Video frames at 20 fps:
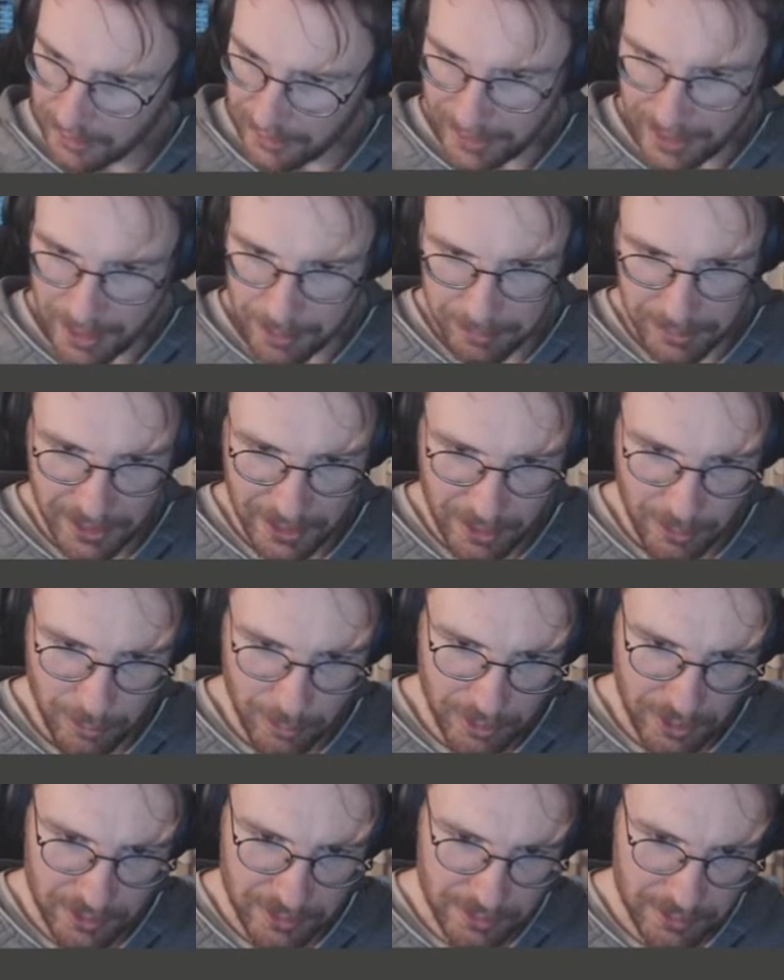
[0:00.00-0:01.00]
M K
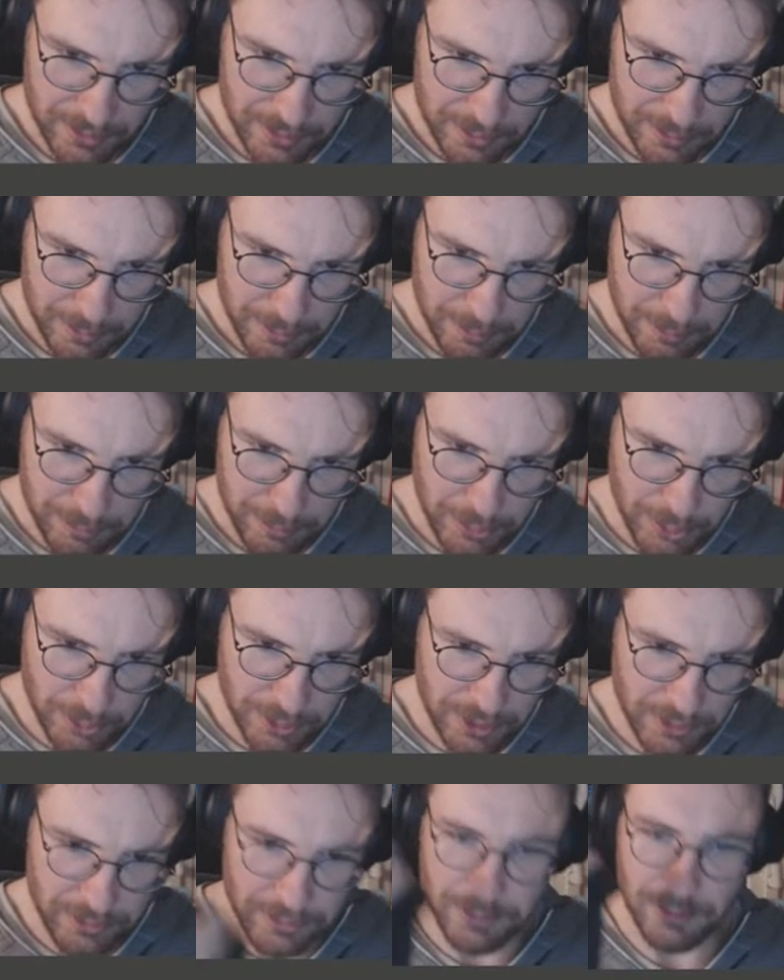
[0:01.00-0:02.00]
one,
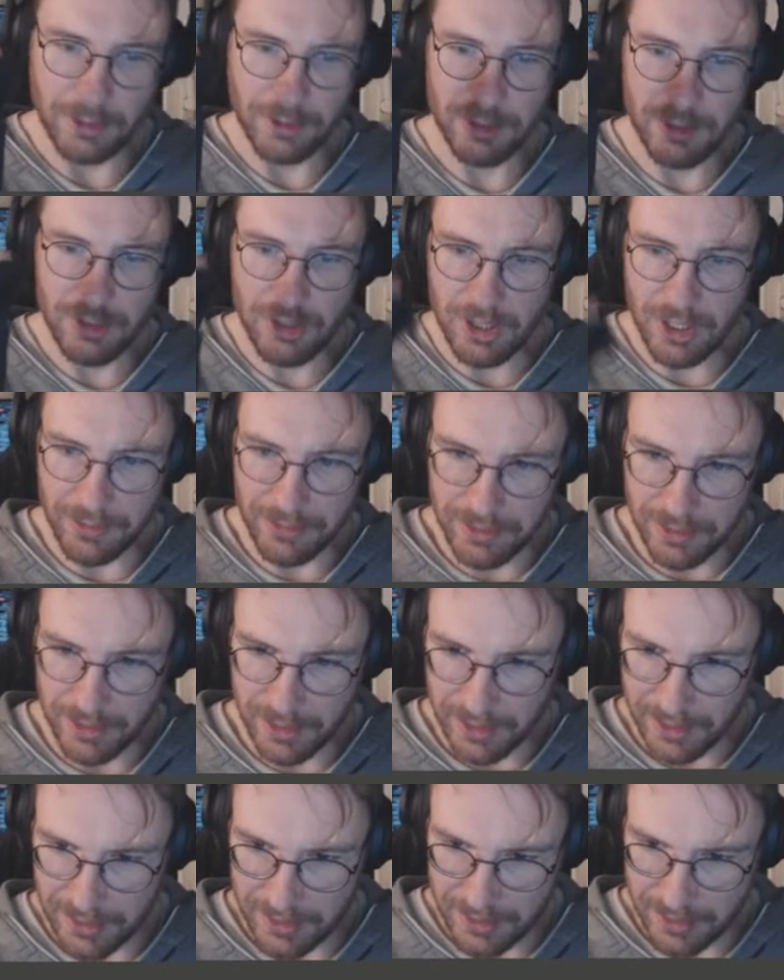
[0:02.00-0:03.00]
beautiful, chef's
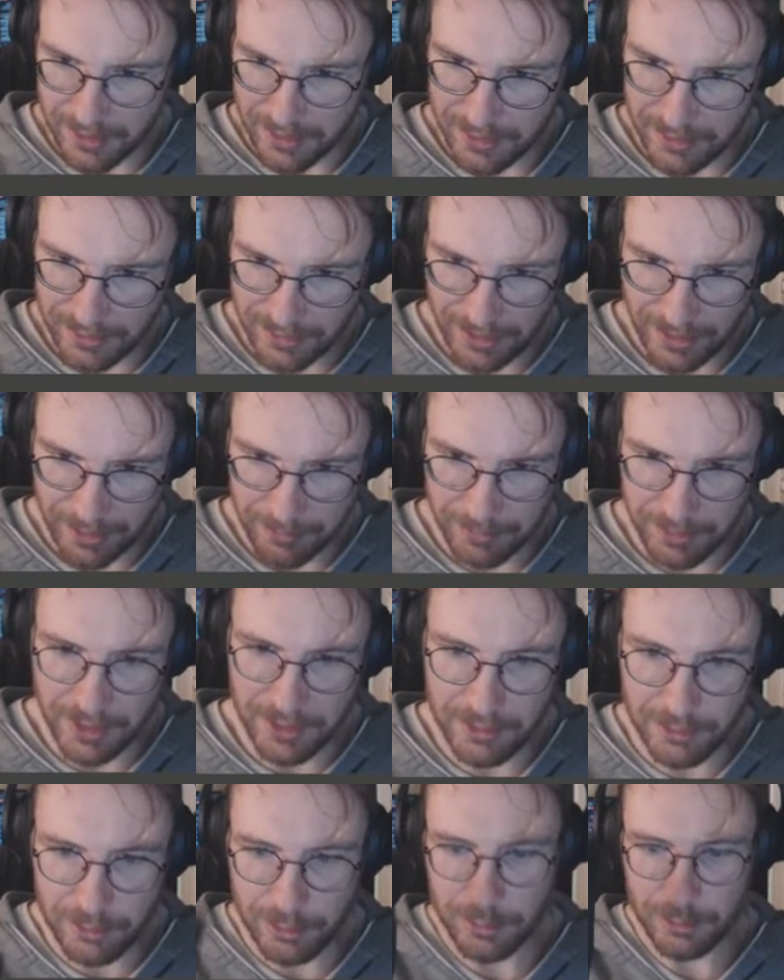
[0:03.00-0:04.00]
kiss. M
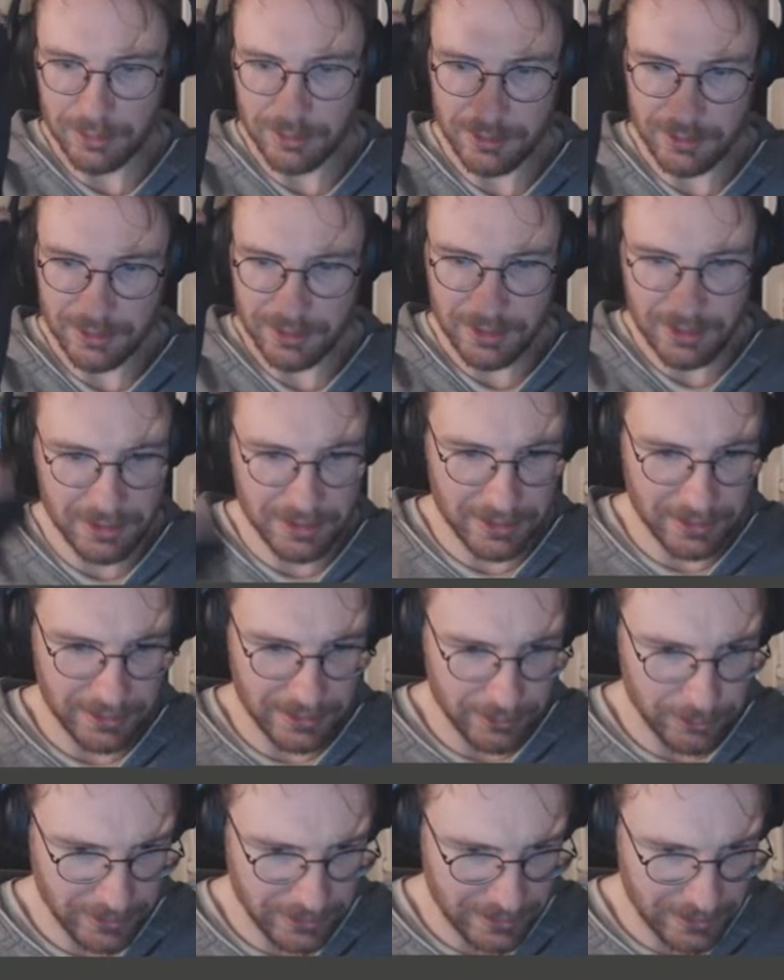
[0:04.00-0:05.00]
K two,
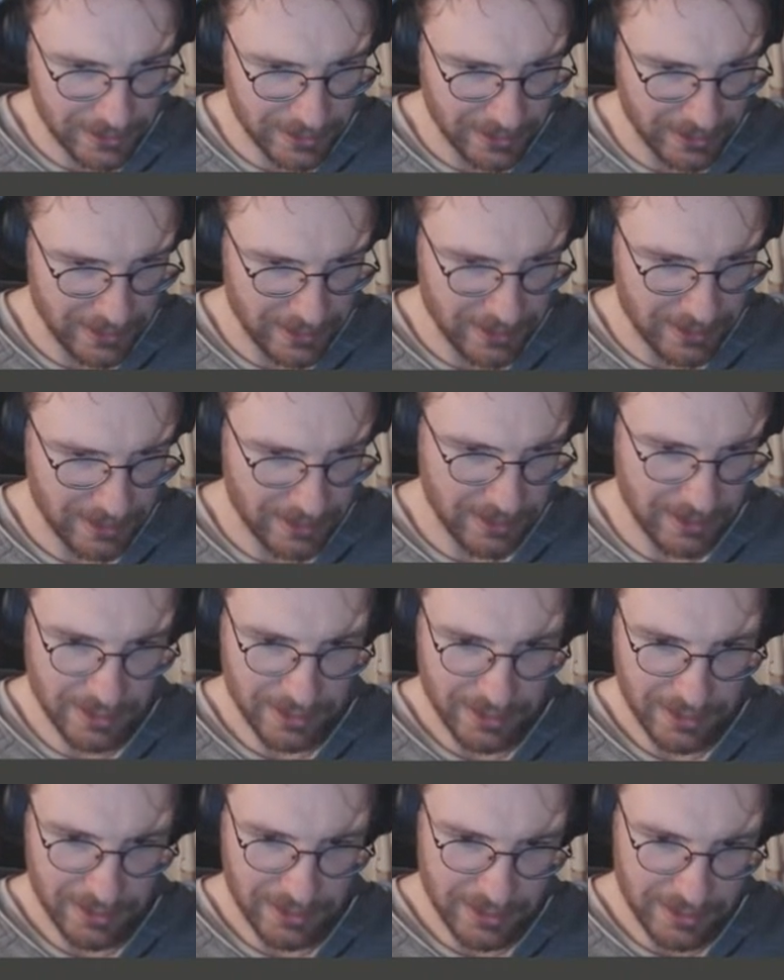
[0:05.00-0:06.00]
still quite nice.
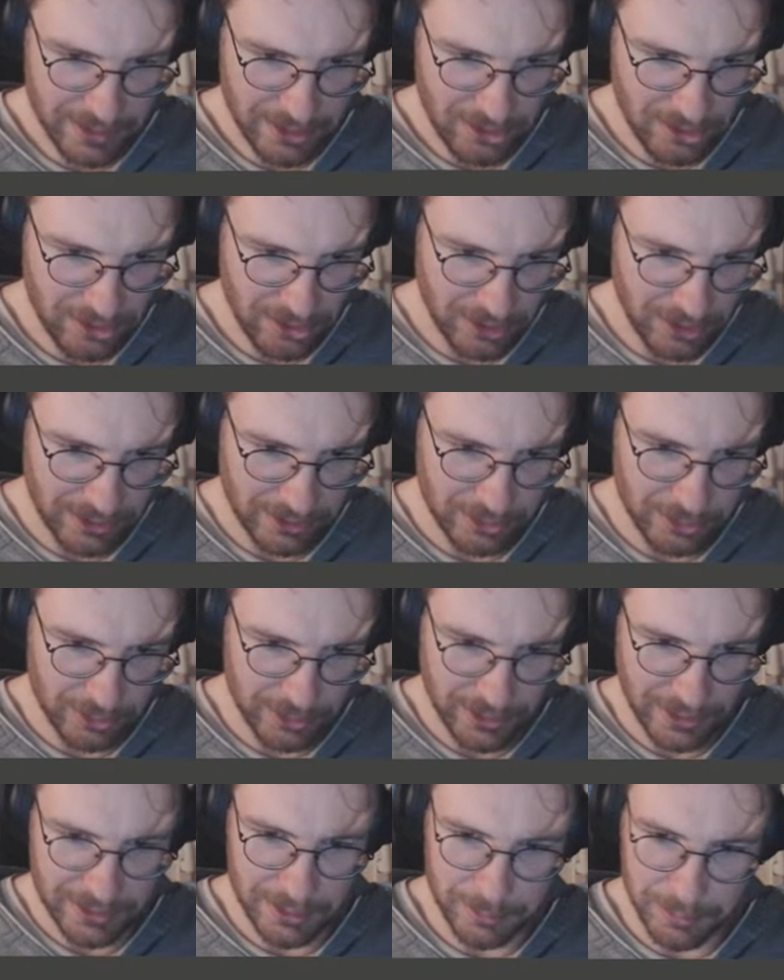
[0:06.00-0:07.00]
Starting to
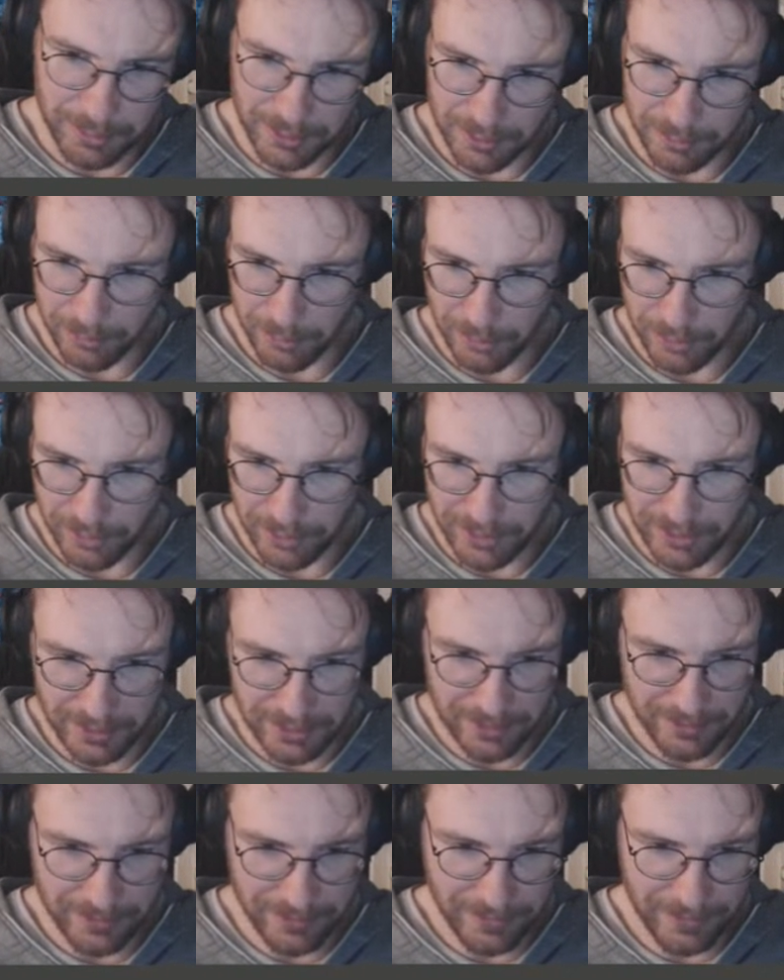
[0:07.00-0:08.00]
get a bit boring.